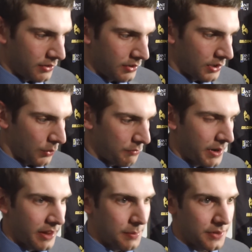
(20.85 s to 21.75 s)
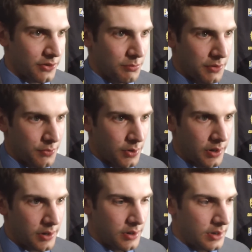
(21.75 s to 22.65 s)
We've been in that position
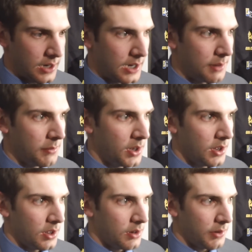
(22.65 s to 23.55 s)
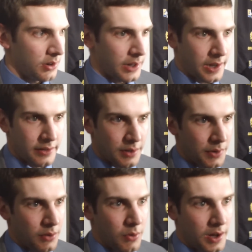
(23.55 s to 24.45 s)
before. We don't, like I said,
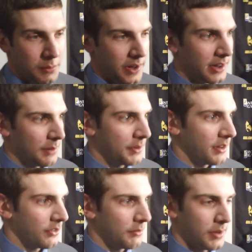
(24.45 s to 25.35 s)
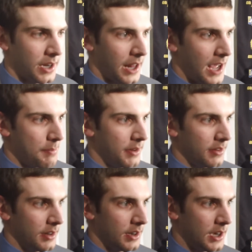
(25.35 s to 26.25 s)
we don't want to be in that position, but it
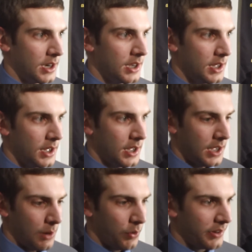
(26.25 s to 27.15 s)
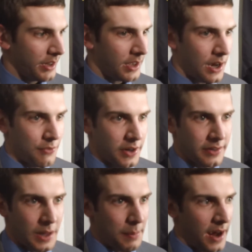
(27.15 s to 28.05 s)
happens, and we stay confident,
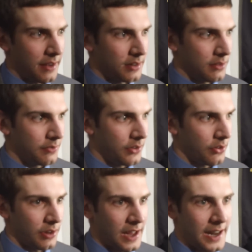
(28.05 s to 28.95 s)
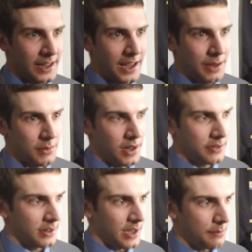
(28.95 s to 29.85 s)
stay positive. There's a lot of game
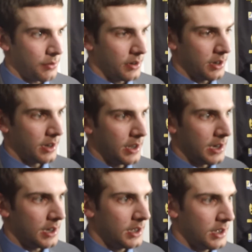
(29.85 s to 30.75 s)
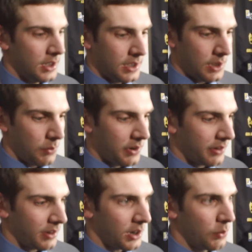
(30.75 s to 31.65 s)
left at that point, and we
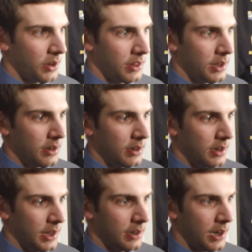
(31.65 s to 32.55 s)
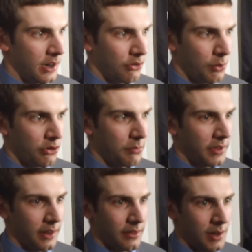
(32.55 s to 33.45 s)
just stuck with it and kind of switched some
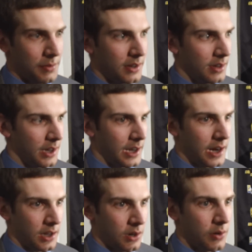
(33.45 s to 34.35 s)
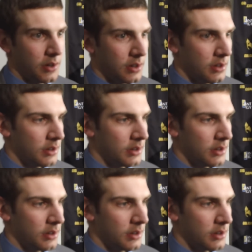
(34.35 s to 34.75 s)
things up and got it going.